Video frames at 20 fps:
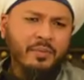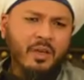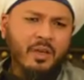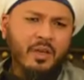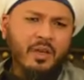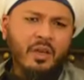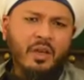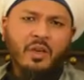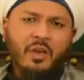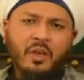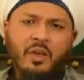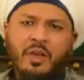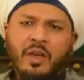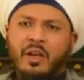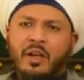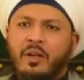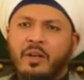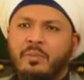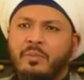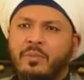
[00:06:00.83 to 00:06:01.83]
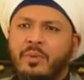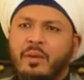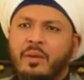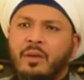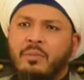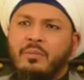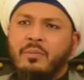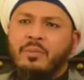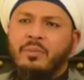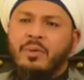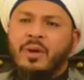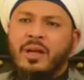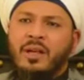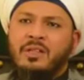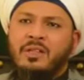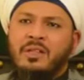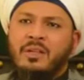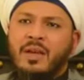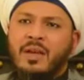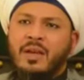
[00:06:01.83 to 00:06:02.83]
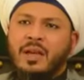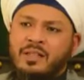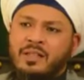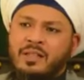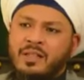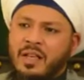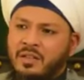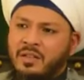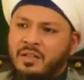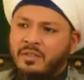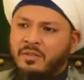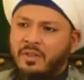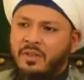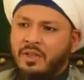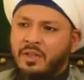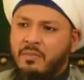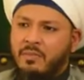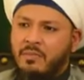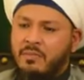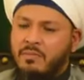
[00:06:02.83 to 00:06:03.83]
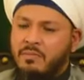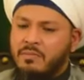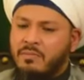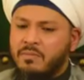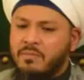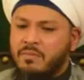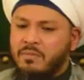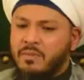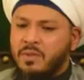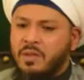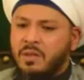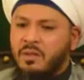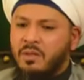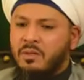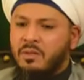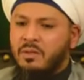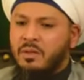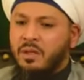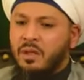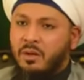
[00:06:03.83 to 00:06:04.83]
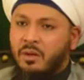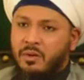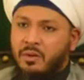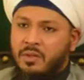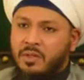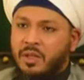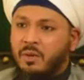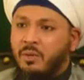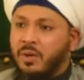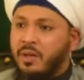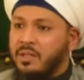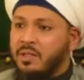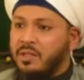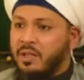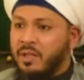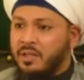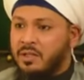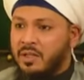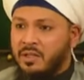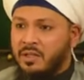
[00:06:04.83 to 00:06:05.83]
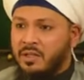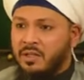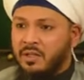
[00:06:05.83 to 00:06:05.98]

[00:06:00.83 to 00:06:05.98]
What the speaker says: You cannot praise him excessively. And we say, what is excessive?